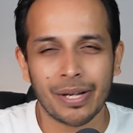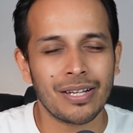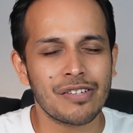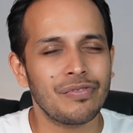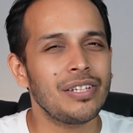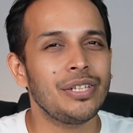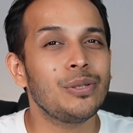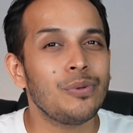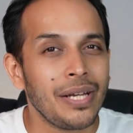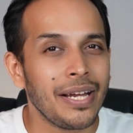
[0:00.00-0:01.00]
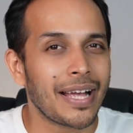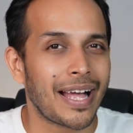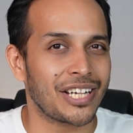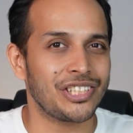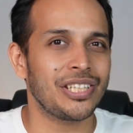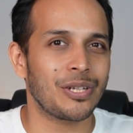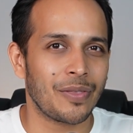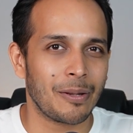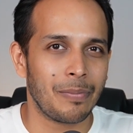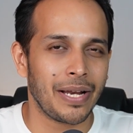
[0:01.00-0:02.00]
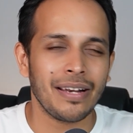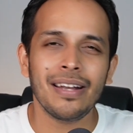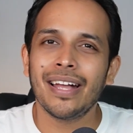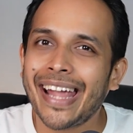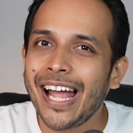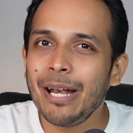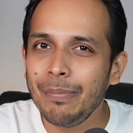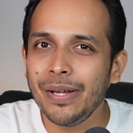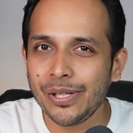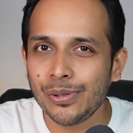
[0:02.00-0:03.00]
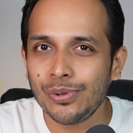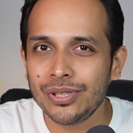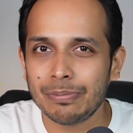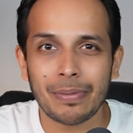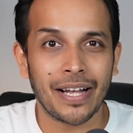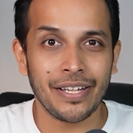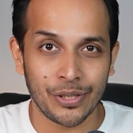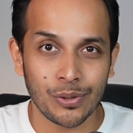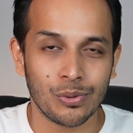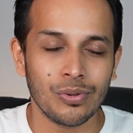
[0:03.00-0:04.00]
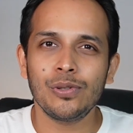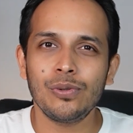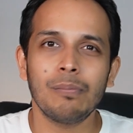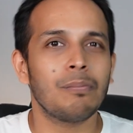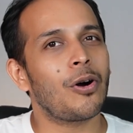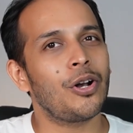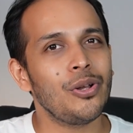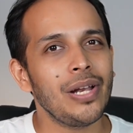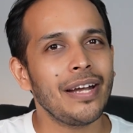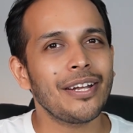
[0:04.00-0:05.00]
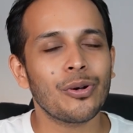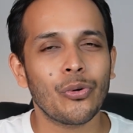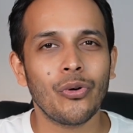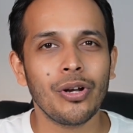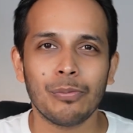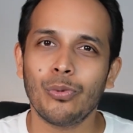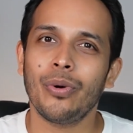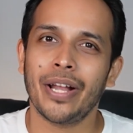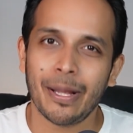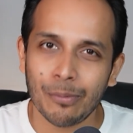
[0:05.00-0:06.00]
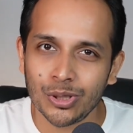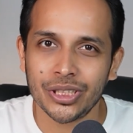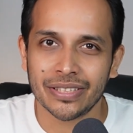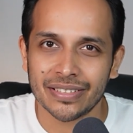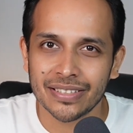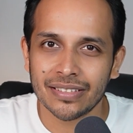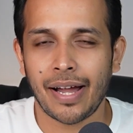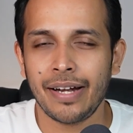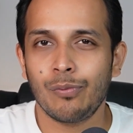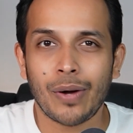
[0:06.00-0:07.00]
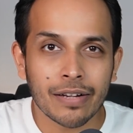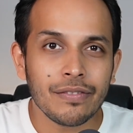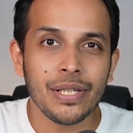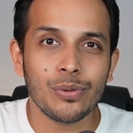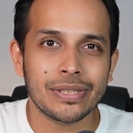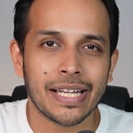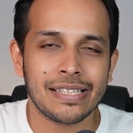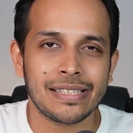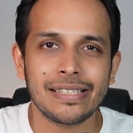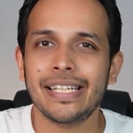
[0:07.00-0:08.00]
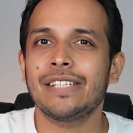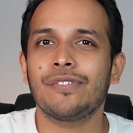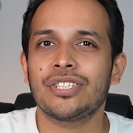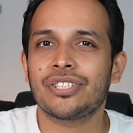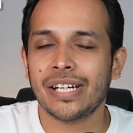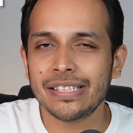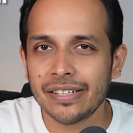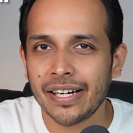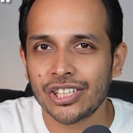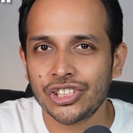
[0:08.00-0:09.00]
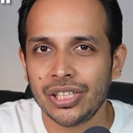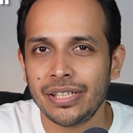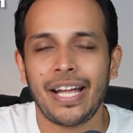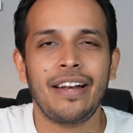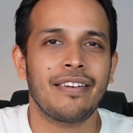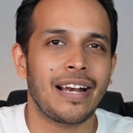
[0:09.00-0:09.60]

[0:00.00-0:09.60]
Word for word: because of the unique action on the brain, can be used by you to modulate your own mood and emotions. And one of the use cases is for stress reduction and